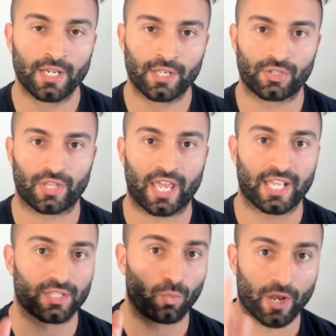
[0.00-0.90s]
so that
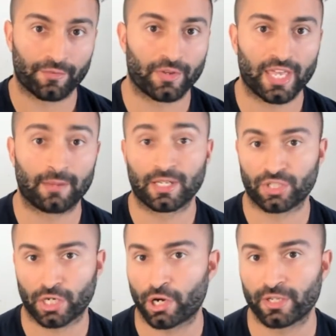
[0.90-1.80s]
it's a win for them, because they're
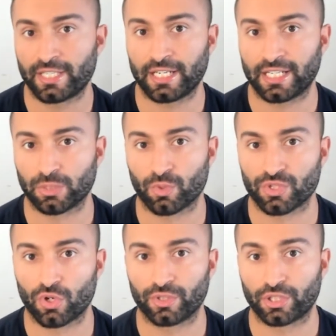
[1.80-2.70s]
guaranteed to get the
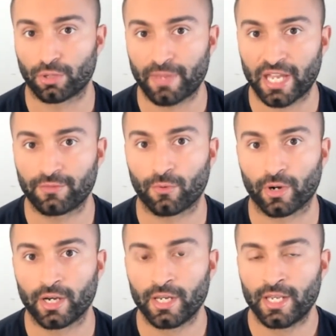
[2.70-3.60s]
result that they're paying for.